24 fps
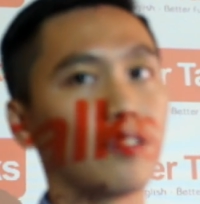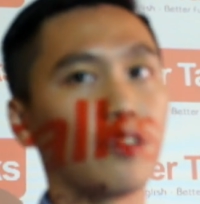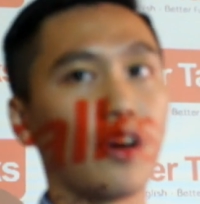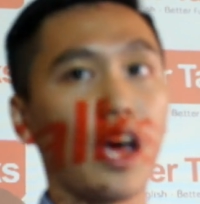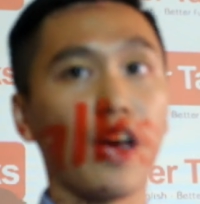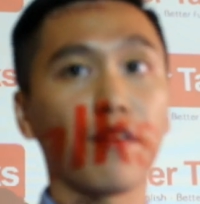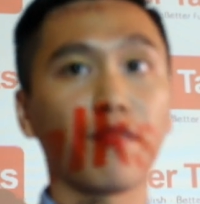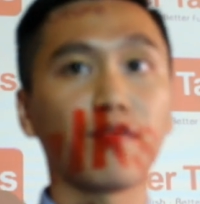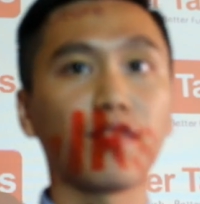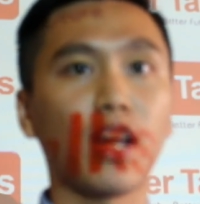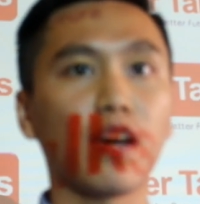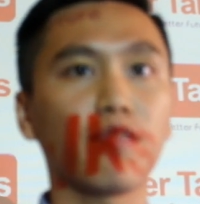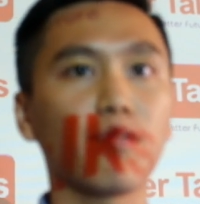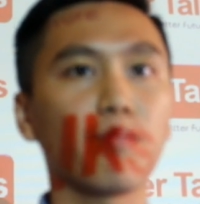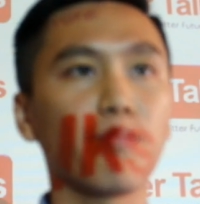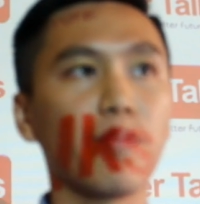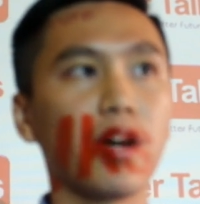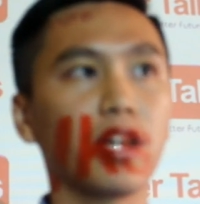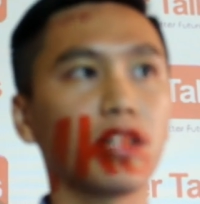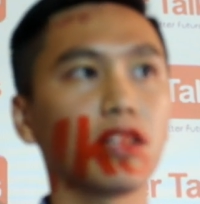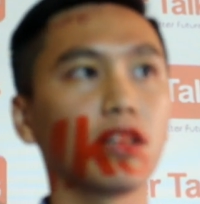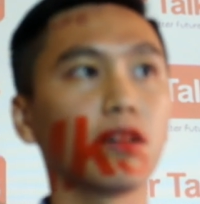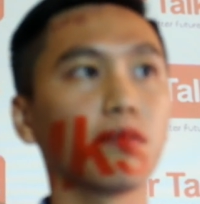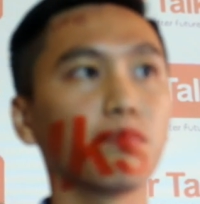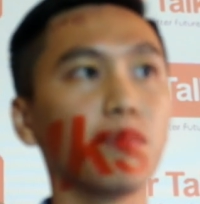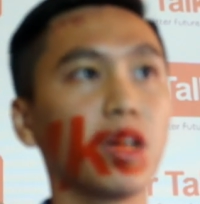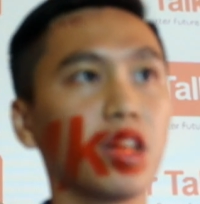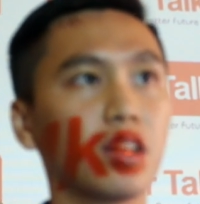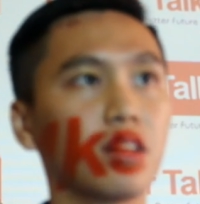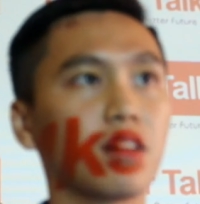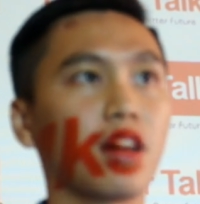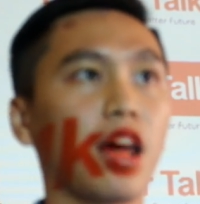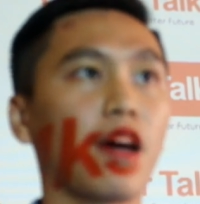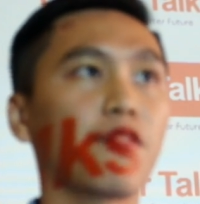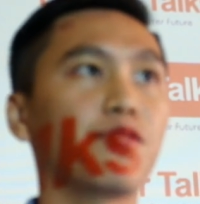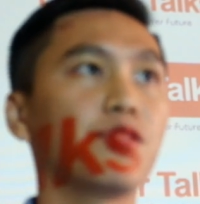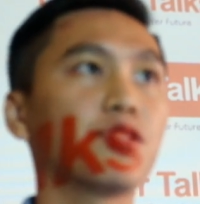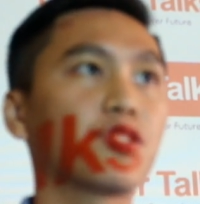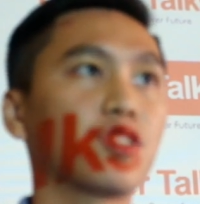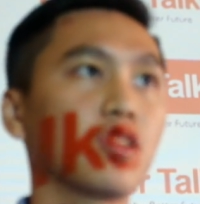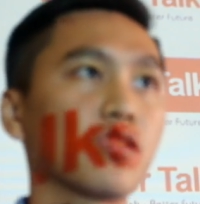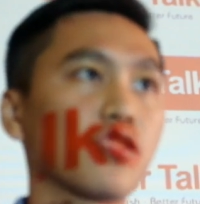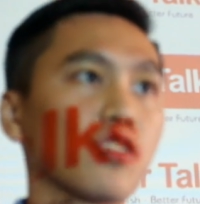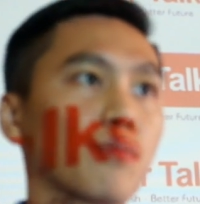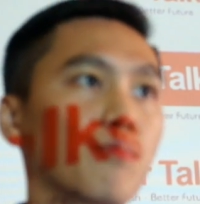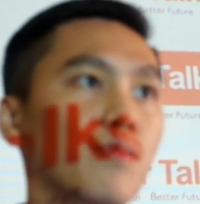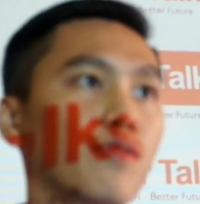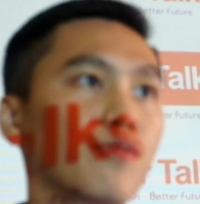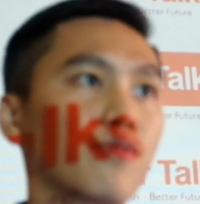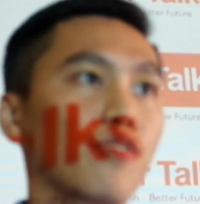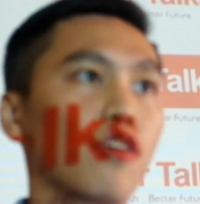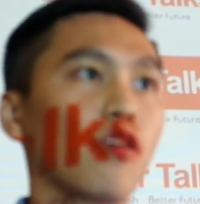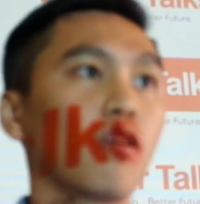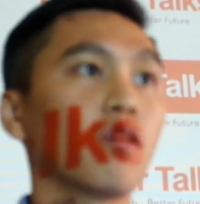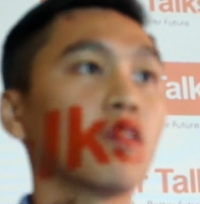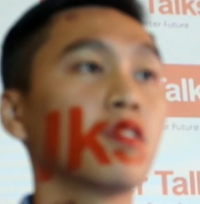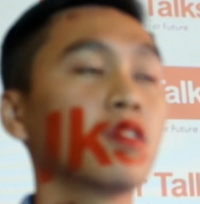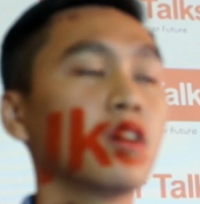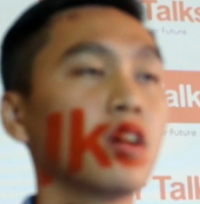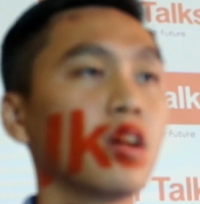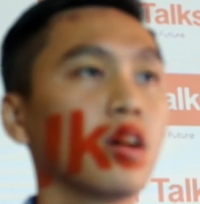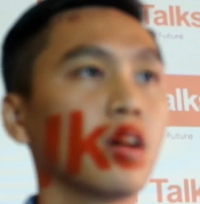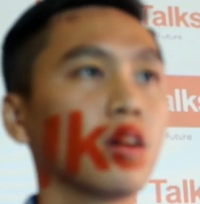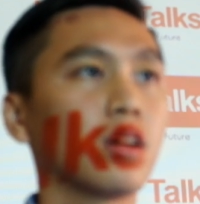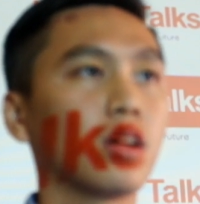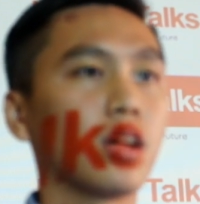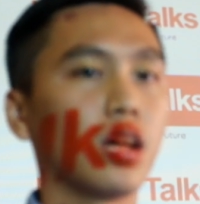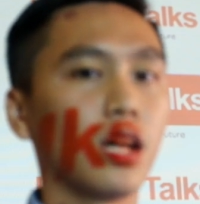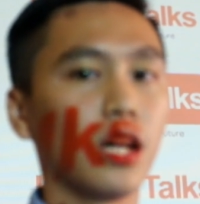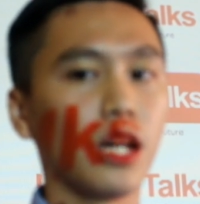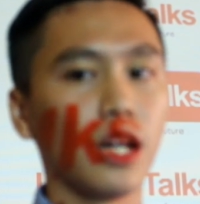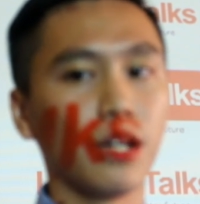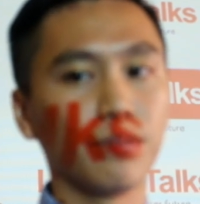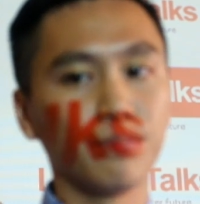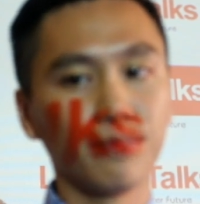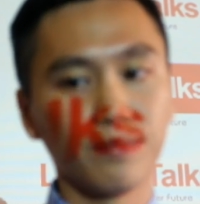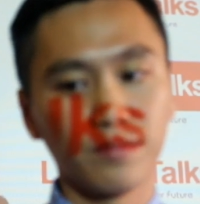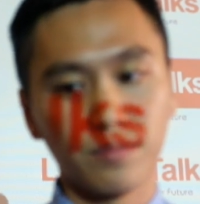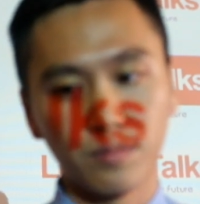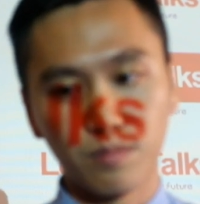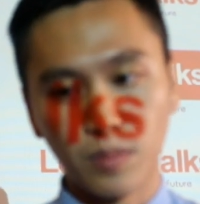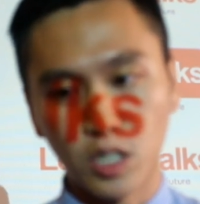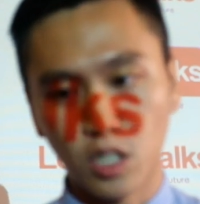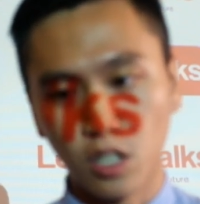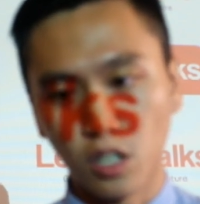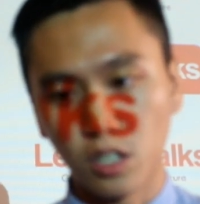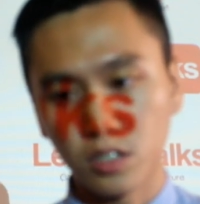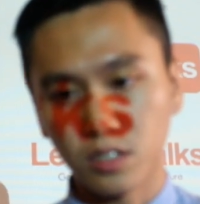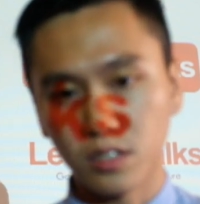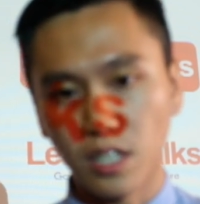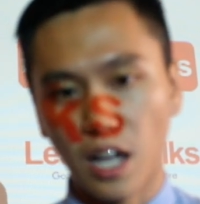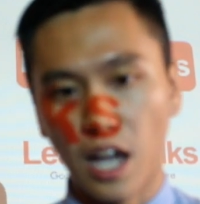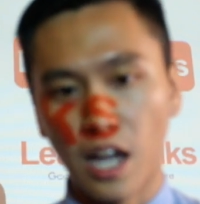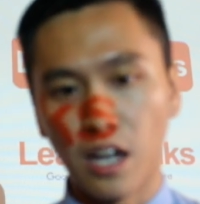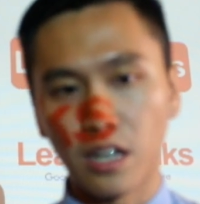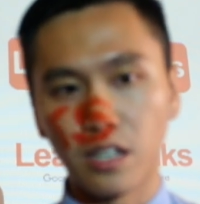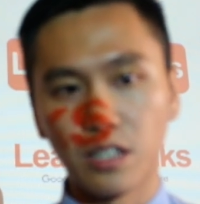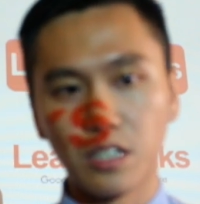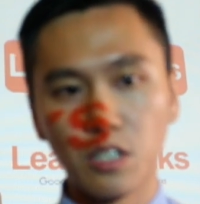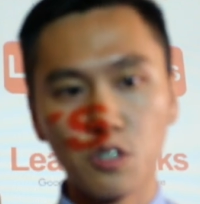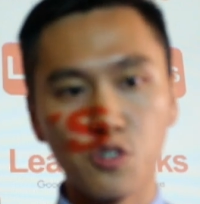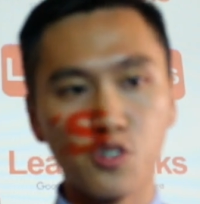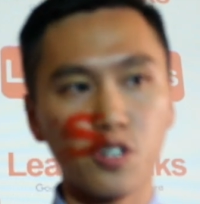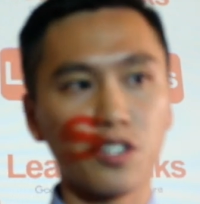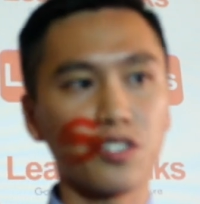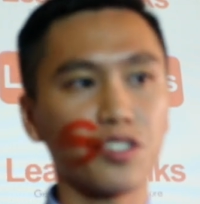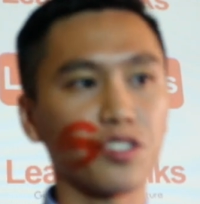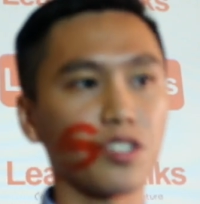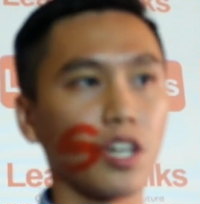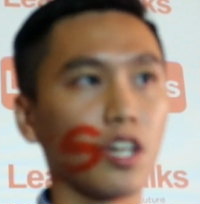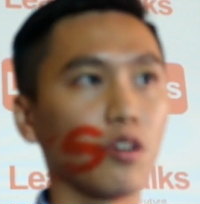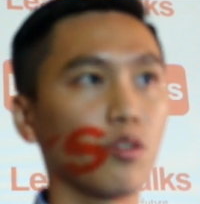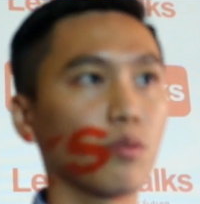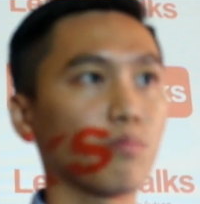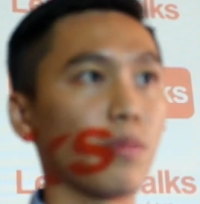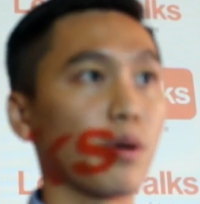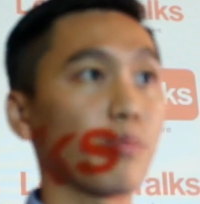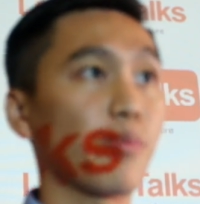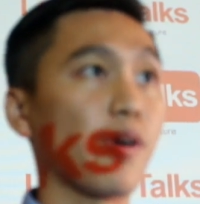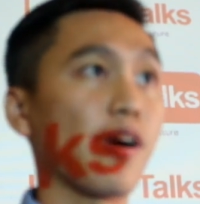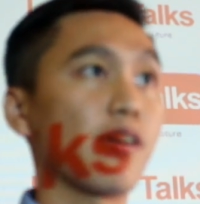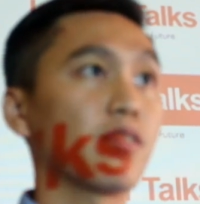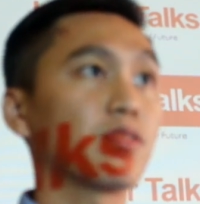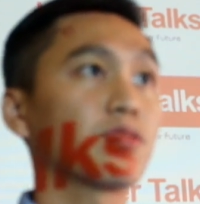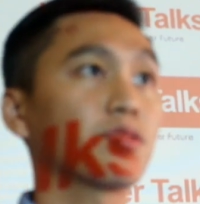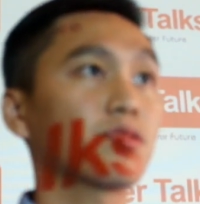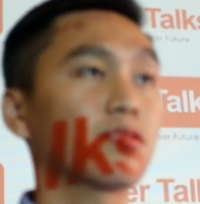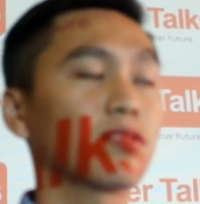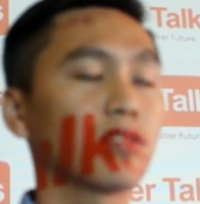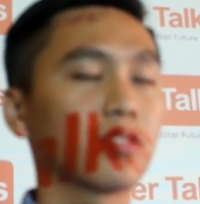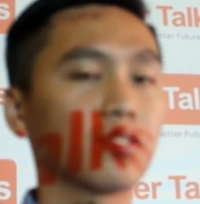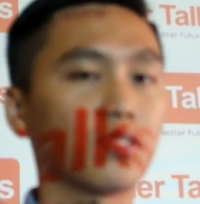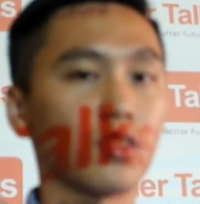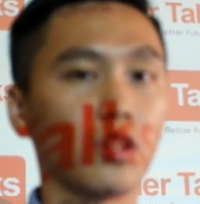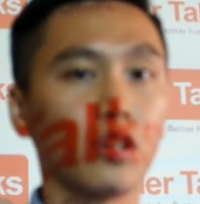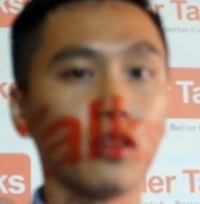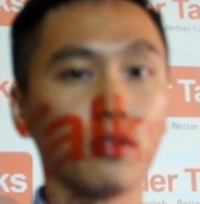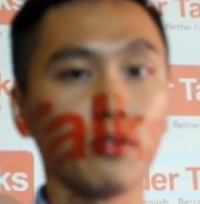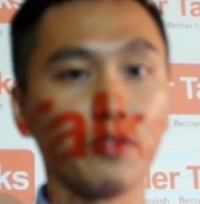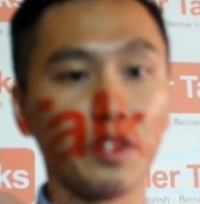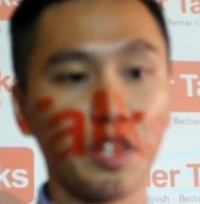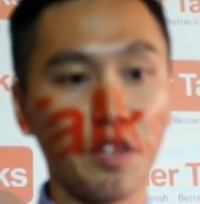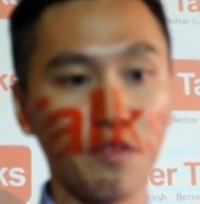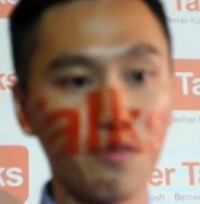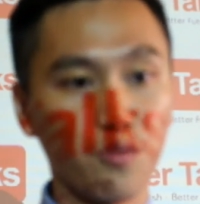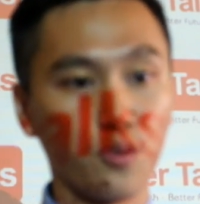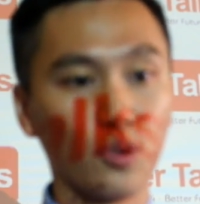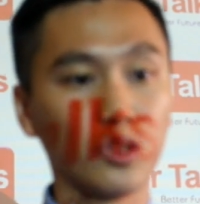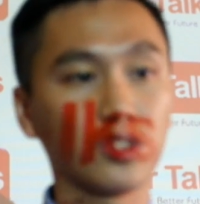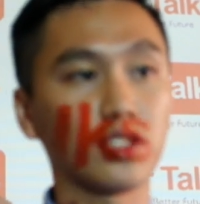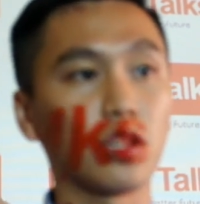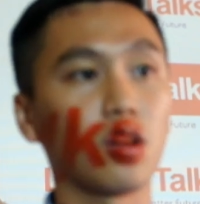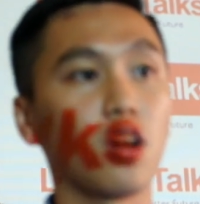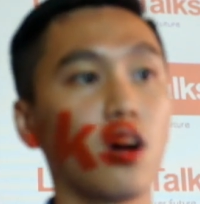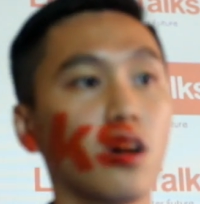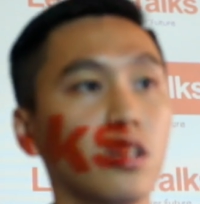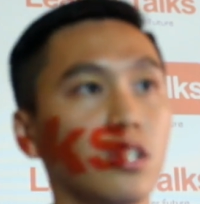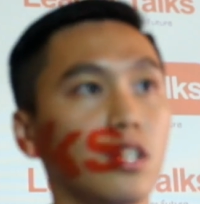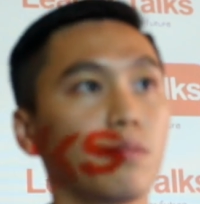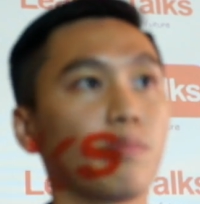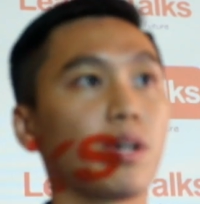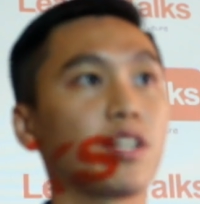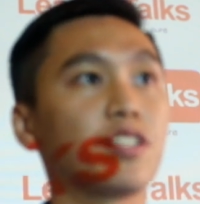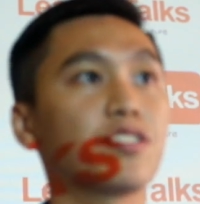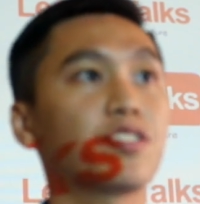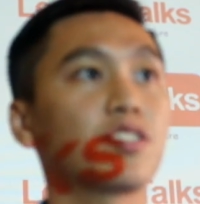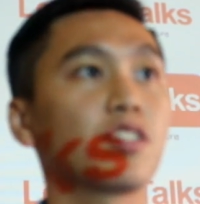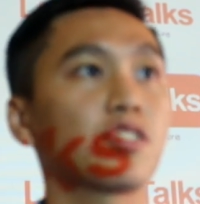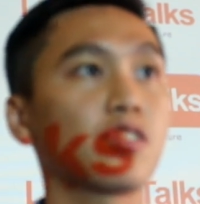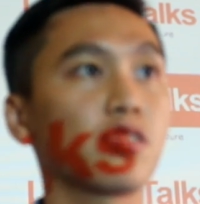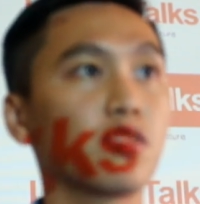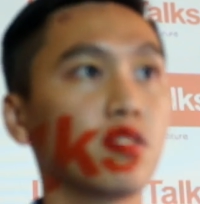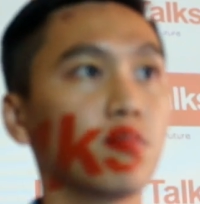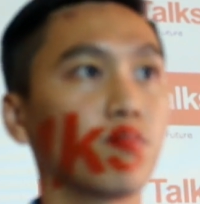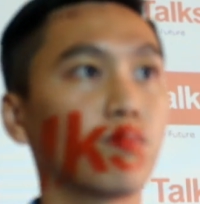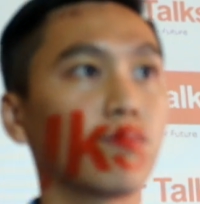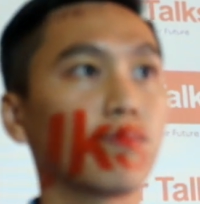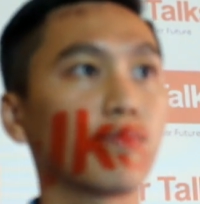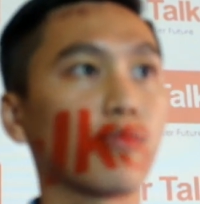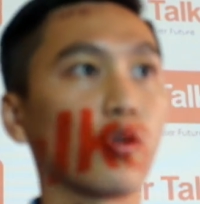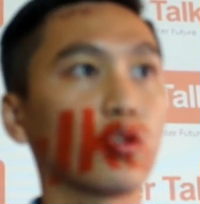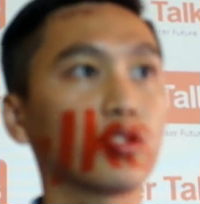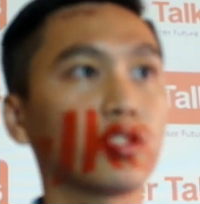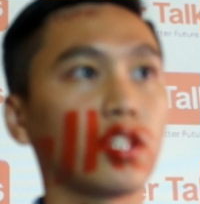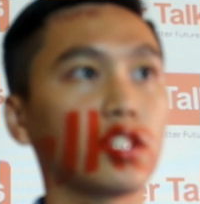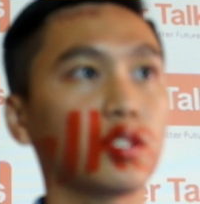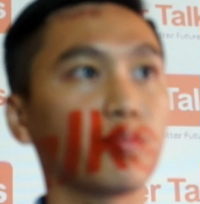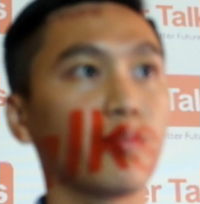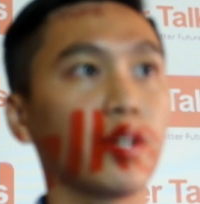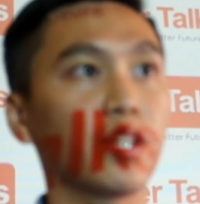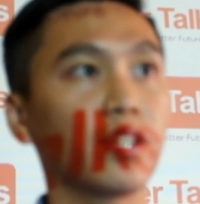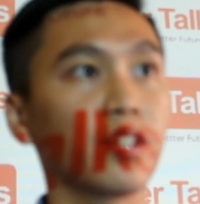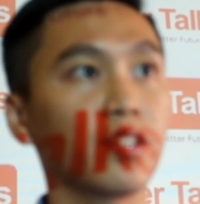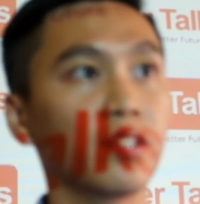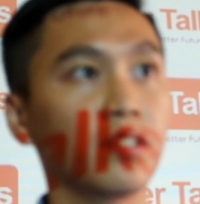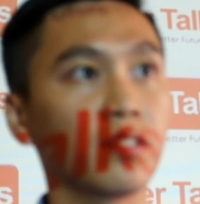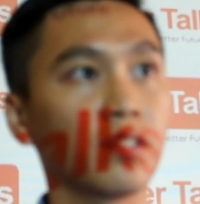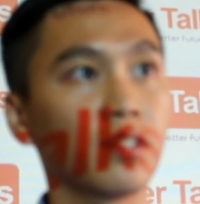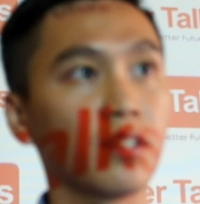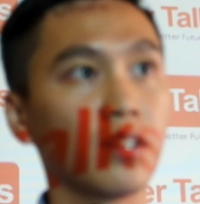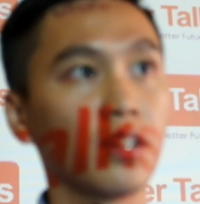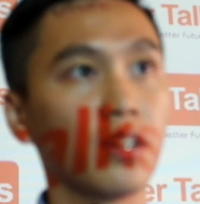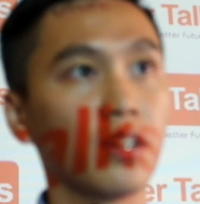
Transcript: I've never made a big life decision before because I usually stay with my parents, so they influence a lot in my decision process making.